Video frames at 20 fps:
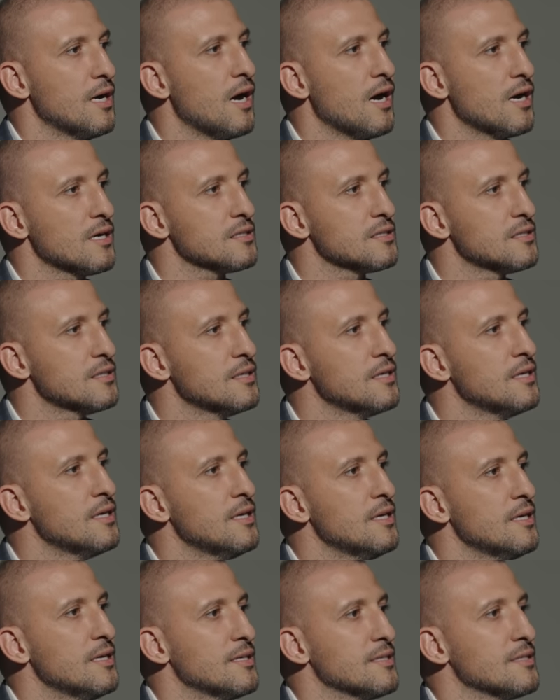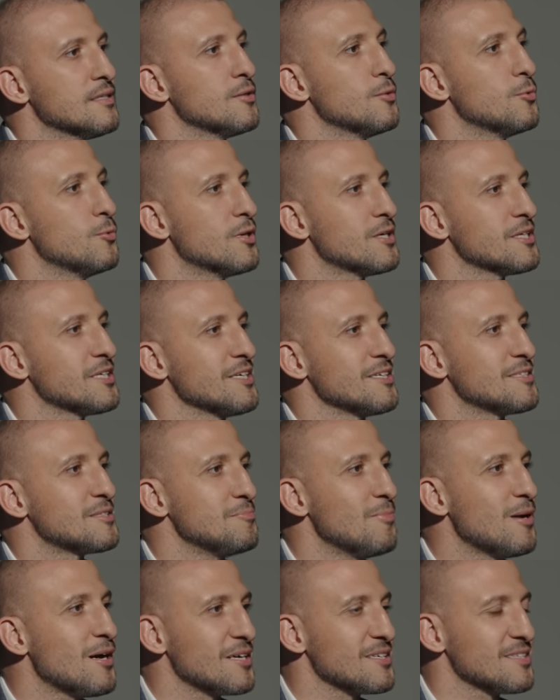hard and working
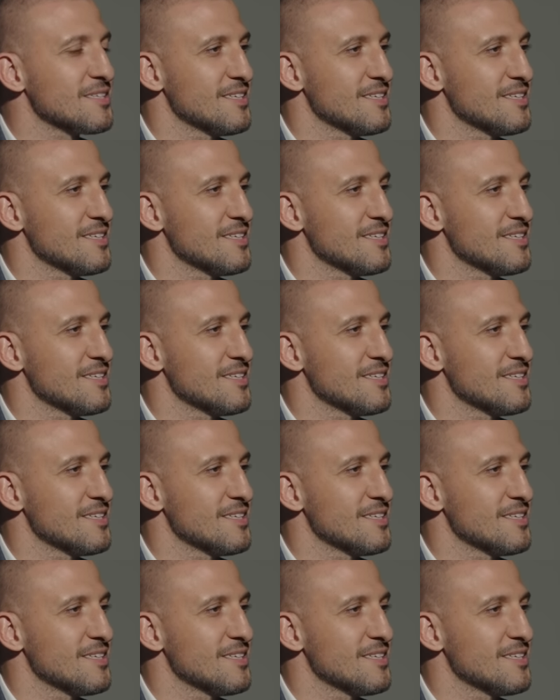smart?